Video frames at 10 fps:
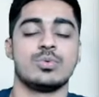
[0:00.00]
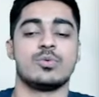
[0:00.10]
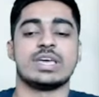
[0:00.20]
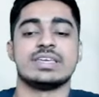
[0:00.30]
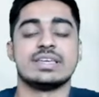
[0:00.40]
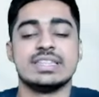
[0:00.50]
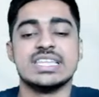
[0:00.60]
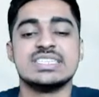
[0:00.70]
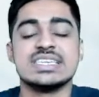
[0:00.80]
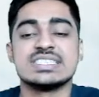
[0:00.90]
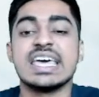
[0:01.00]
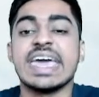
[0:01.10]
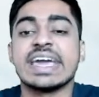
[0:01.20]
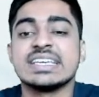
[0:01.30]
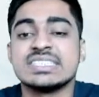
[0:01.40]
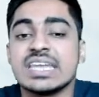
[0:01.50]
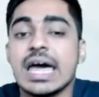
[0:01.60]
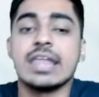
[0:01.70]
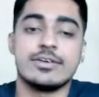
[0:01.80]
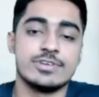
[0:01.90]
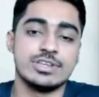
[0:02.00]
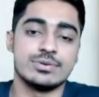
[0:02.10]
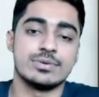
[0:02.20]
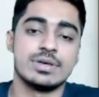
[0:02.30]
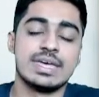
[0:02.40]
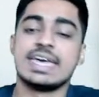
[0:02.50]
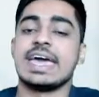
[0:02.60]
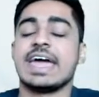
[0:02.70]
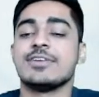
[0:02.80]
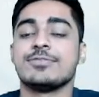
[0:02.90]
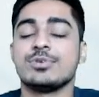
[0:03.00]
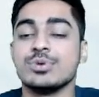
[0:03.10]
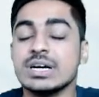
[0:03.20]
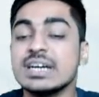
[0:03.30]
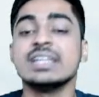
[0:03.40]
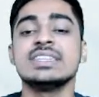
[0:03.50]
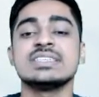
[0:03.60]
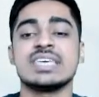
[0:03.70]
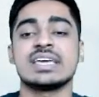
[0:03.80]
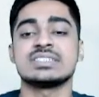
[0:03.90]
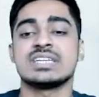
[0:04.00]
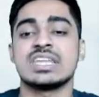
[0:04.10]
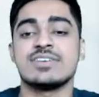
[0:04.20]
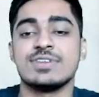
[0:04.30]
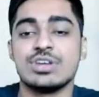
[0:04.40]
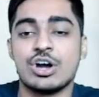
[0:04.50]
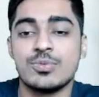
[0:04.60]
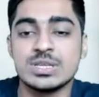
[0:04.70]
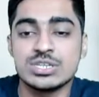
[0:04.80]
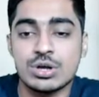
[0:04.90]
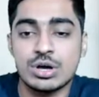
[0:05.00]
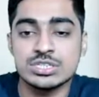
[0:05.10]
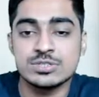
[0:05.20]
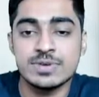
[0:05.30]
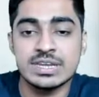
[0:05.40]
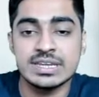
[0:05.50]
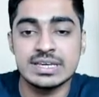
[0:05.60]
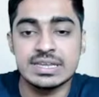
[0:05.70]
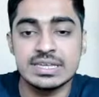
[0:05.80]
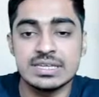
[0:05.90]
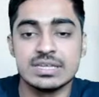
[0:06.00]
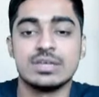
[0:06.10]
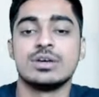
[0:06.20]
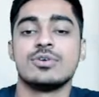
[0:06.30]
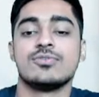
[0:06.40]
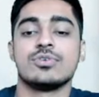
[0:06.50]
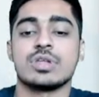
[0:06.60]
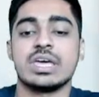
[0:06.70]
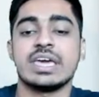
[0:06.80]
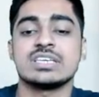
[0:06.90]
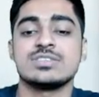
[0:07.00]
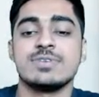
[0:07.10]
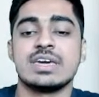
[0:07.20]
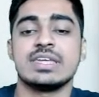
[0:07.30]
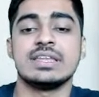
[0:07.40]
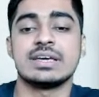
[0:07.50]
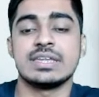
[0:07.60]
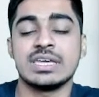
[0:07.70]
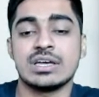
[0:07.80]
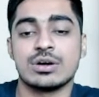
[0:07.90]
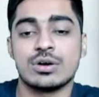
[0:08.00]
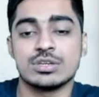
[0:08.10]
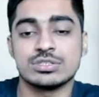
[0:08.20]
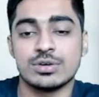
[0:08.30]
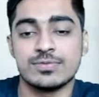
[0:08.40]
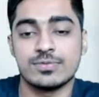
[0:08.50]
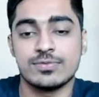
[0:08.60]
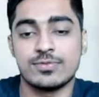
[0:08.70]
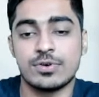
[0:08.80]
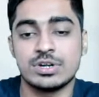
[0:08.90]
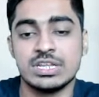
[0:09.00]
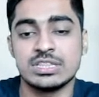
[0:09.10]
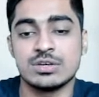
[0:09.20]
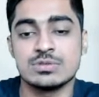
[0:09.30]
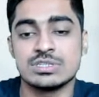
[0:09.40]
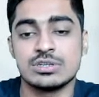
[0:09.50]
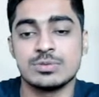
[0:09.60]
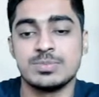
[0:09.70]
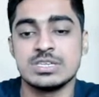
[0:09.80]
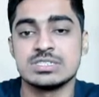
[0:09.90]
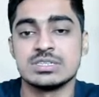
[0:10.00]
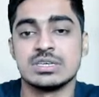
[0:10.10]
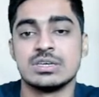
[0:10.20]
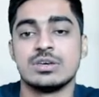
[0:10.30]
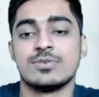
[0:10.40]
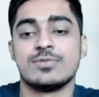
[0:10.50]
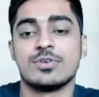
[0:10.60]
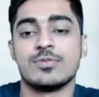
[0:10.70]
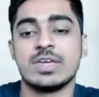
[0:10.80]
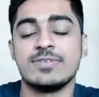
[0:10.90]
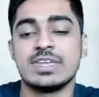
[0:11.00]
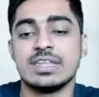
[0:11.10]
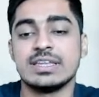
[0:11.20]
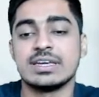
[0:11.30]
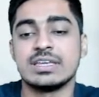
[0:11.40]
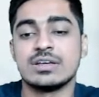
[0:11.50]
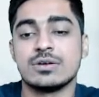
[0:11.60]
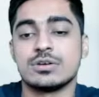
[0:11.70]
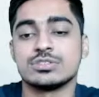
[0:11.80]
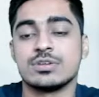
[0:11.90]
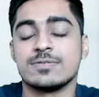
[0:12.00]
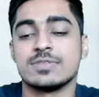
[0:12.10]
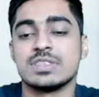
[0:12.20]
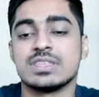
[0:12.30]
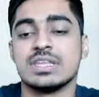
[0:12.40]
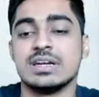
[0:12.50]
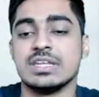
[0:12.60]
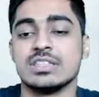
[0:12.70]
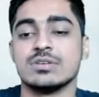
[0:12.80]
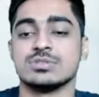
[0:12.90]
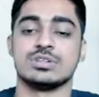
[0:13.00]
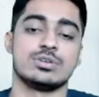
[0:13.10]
Y. This is the extra revenue. And to earn this extra revenue, how much cost we are incurring? For X, we are incurring a cost of 40,000 rupees. For Y, we are incurring a cost of 30,000.